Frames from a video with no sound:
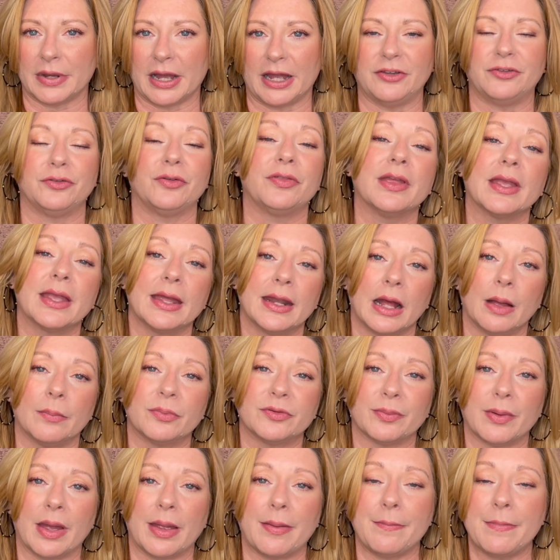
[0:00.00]
I do think it
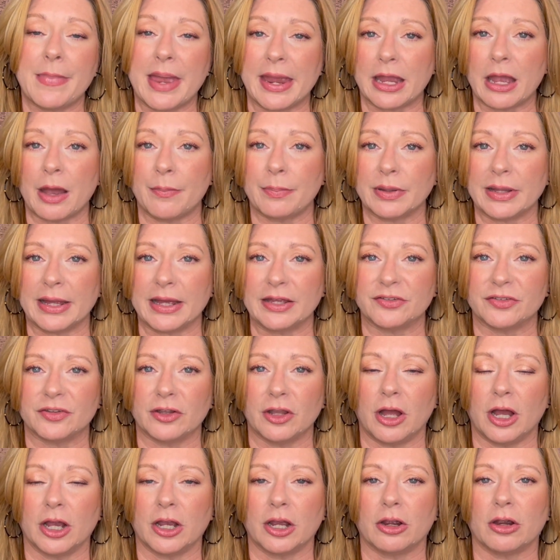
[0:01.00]
helps my makeup last
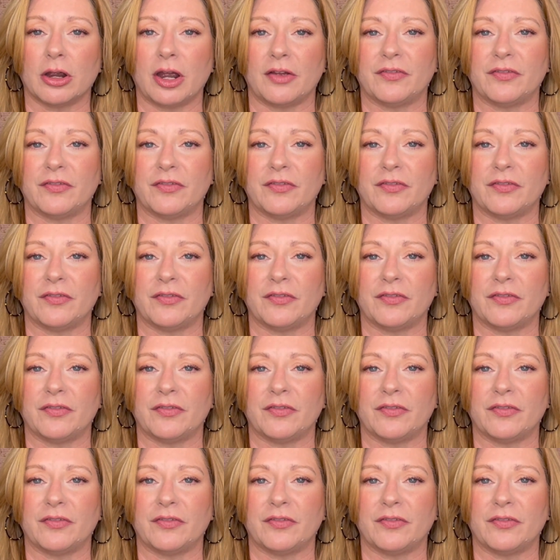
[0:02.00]
longer.